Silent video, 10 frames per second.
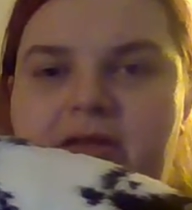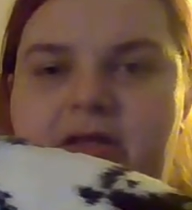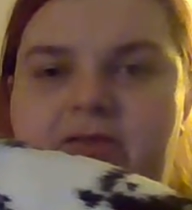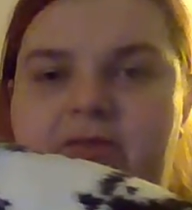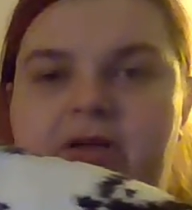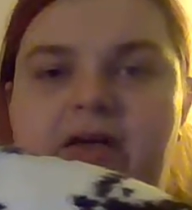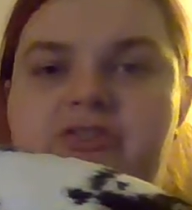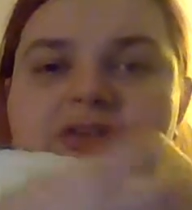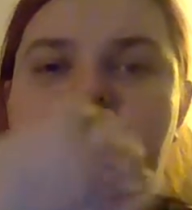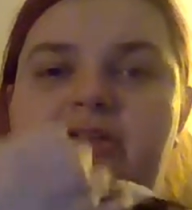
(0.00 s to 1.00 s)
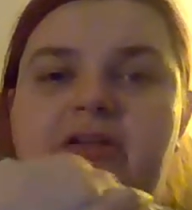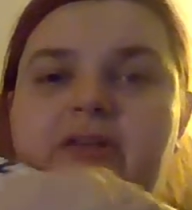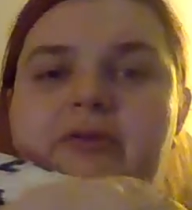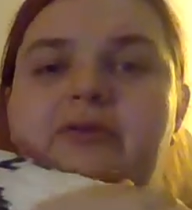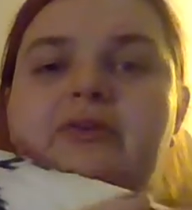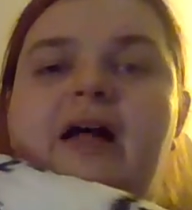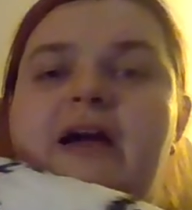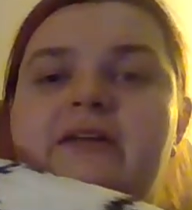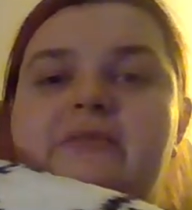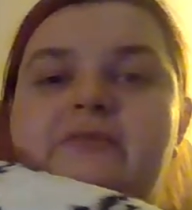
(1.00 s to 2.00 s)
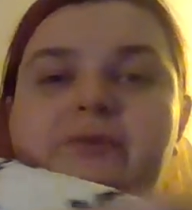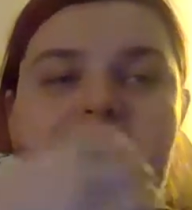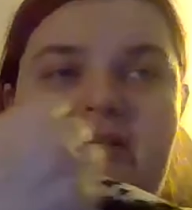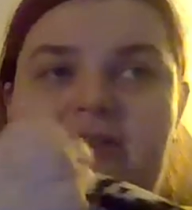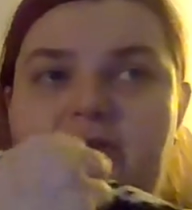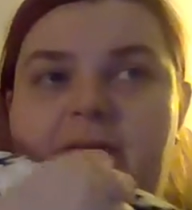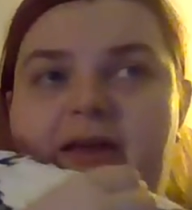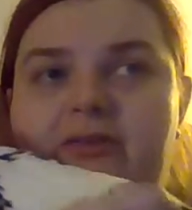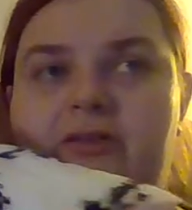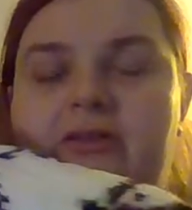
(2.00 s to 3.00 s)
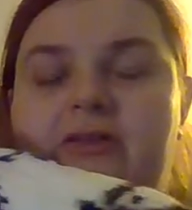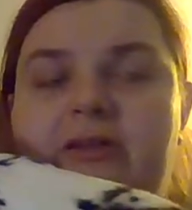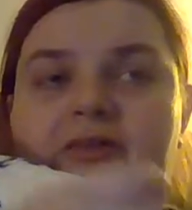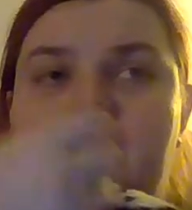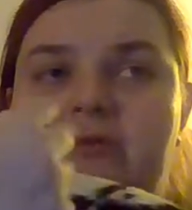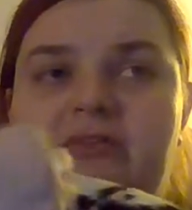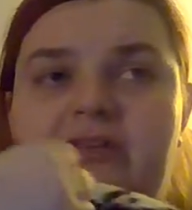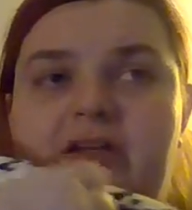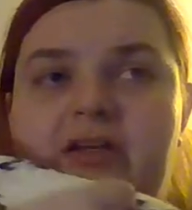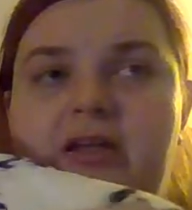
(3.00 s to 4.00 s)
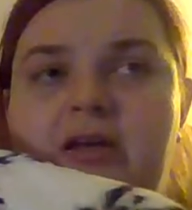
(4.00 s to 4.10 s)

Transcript: and they're not just another little item for an Easter basket, like Soren said,